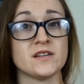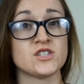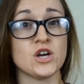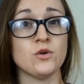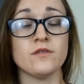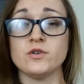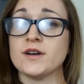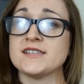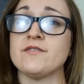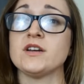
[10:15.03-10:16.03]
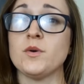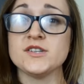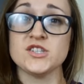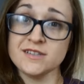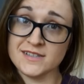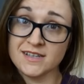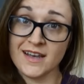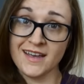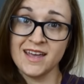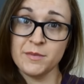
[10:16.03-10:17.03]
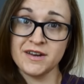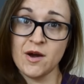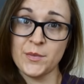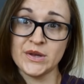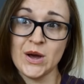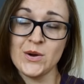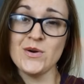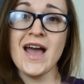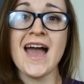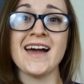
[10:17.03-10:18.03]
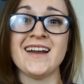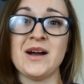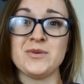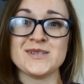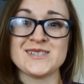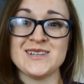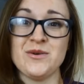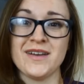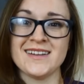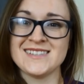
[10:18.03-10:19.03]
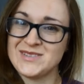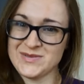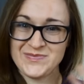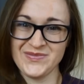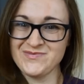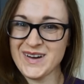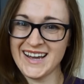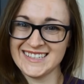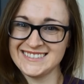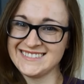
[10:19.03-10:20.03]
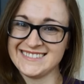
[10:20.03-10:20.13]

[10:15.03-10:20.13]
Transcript: So if you guys have any questions, hit me down below, and I will see you again soon. Bye.